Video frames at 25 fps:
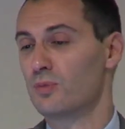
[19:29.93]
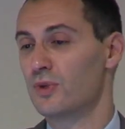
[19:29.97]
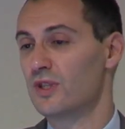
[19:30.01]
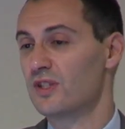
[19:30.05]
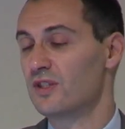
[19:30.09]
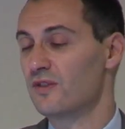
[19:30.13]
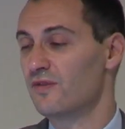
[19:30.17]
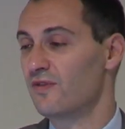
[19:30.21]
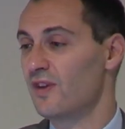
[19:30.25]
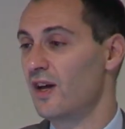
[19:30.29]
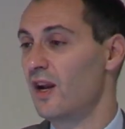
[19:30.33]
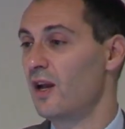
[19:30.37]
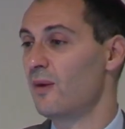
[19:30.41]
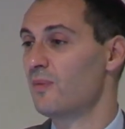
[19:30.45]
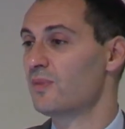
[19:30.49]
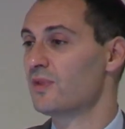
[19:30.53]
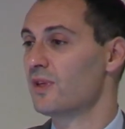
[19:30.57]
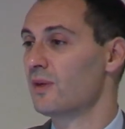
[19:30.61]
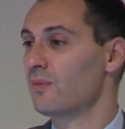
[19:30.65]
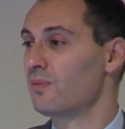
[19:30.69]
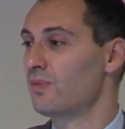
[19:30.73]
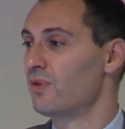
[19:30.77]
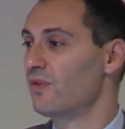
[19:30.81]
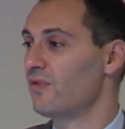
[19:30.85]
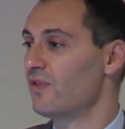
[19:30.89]
We developed
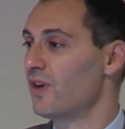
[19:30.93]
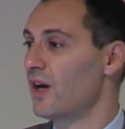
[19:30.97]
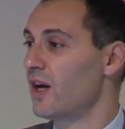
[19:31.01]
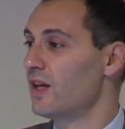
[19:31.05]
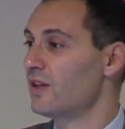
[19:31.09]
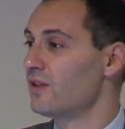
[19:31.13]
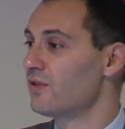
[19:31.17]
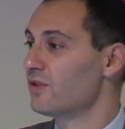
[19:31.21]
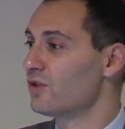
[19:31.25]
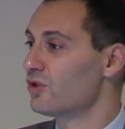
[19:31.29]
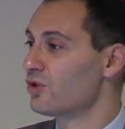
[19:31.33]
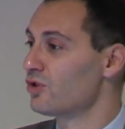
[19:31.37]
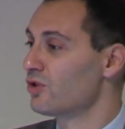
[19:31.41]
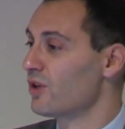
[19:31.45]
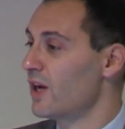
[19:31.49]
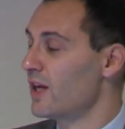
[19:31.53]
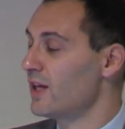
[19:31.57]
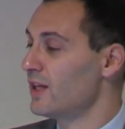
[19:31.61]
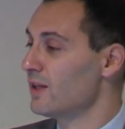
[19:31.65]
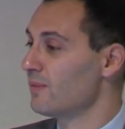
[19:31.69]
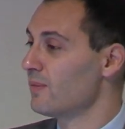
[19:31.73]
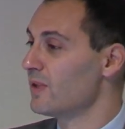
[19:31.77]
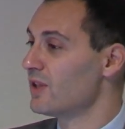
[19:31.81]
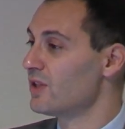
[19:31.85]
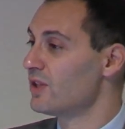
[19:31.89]
and provided the
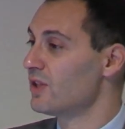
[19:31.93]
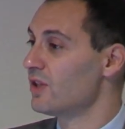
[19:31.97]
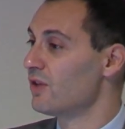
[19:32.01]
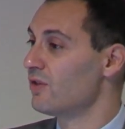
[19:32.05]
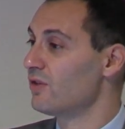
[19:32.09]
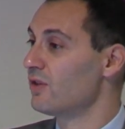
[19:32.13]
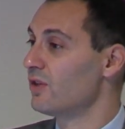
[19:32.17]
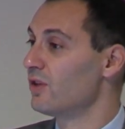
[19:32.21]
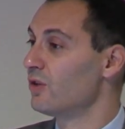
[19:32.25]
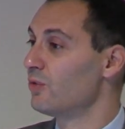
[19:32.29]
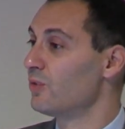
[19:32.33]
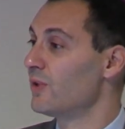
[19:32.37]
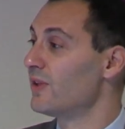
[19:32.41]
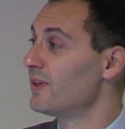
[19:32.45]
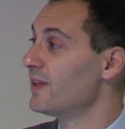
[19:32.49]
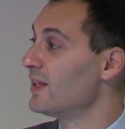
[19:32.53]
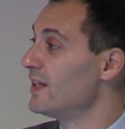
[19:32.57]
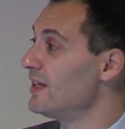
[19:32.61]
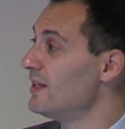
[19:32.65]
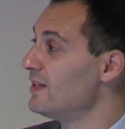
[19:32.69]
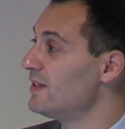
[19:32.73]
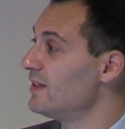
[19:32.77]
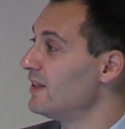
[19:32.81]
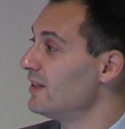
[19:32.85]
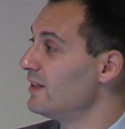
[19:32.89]
training material with
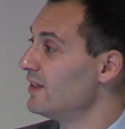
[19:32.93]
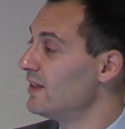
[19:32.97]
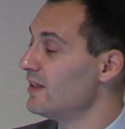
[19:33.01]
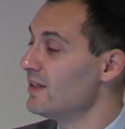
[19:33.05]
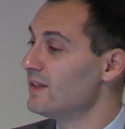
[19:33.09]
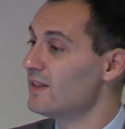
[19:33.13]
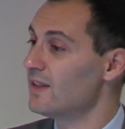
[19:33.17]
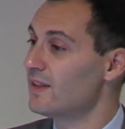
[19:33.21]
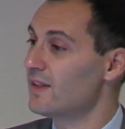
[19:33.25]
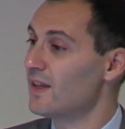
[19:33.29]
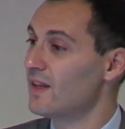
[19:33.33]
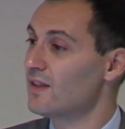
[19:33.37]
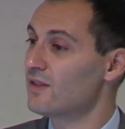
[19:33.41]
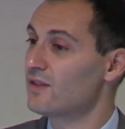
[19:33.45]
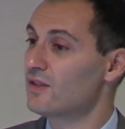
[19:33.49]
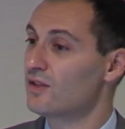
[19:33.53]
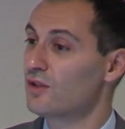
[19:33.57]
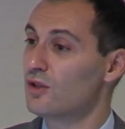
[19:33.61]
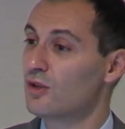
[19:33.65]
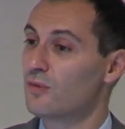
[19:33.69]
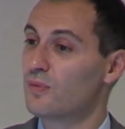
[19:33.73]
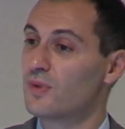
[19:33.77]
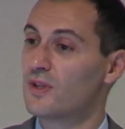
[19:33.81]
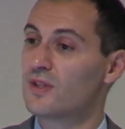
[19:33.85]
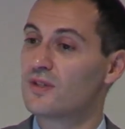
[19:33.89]
ECDC, that's the
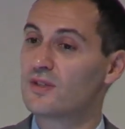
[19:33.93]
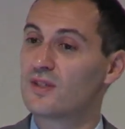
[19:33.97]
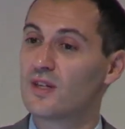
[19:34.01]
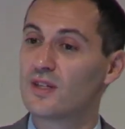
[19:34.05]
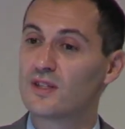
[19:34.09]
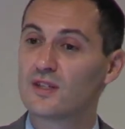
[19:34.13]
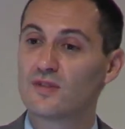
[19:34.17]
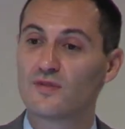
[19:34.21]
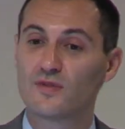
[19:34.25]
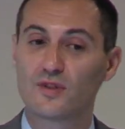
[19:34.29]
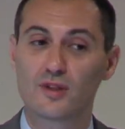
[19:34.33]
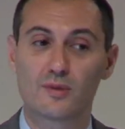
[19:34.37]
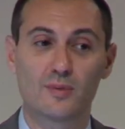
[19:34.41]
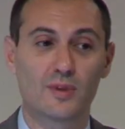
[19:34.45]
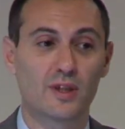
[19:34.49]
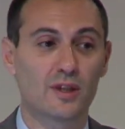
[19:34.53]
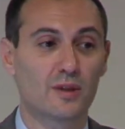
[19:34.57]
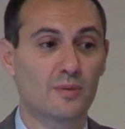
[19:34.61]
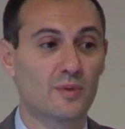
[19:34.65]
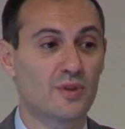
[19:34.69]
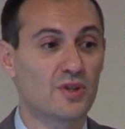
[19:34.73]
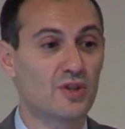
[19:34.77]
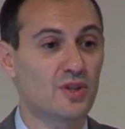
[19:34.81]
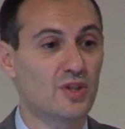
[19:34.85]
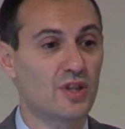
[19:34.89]
European Centre for
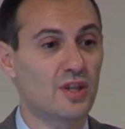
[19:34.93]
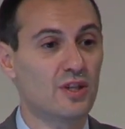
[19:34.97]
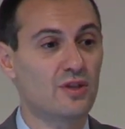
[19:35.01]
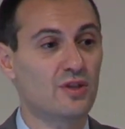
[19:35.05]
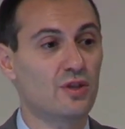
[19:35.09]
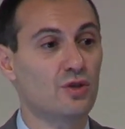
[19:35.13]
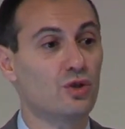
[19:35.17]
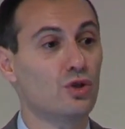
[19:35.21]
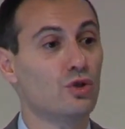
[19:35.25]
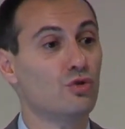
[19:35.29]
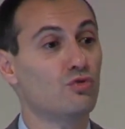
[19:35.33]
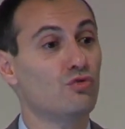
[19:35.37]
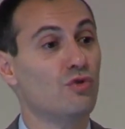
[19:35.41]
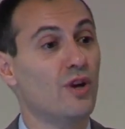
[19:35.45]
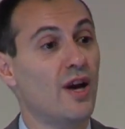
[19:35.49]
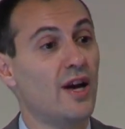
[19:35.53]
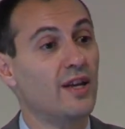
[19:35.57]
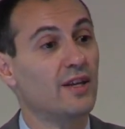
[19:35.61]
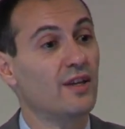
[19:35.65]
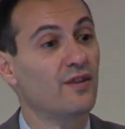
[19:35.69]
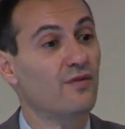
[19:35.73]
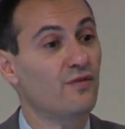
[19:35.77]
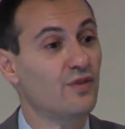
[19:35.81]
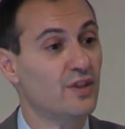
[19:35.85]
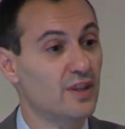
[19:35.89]
Communicable Diseases, who
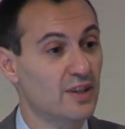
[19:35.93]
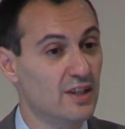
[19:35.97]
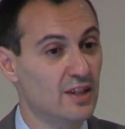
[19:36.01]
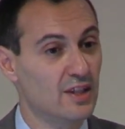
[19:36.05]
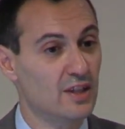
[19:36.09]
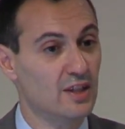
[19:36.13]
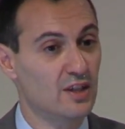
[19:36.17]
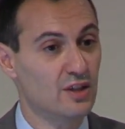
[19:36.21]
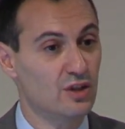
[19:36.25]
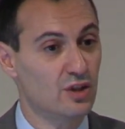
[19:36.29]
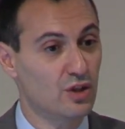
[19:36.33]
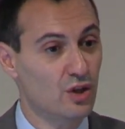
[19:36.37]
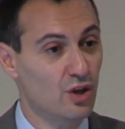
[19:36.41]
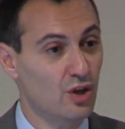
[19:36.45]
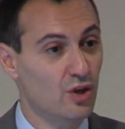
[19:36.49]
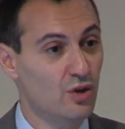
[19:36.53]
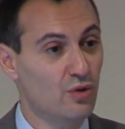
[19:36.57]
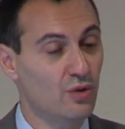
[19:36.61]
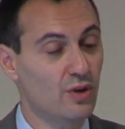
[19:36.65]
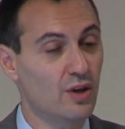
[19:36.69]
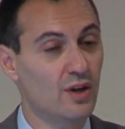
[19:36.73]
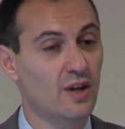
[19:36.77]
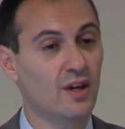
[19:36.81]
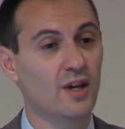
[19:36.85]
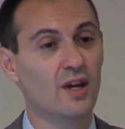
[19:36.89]
ran it for the
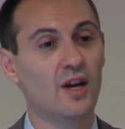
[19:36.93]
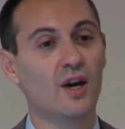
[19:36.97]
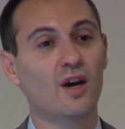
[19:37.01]
EU.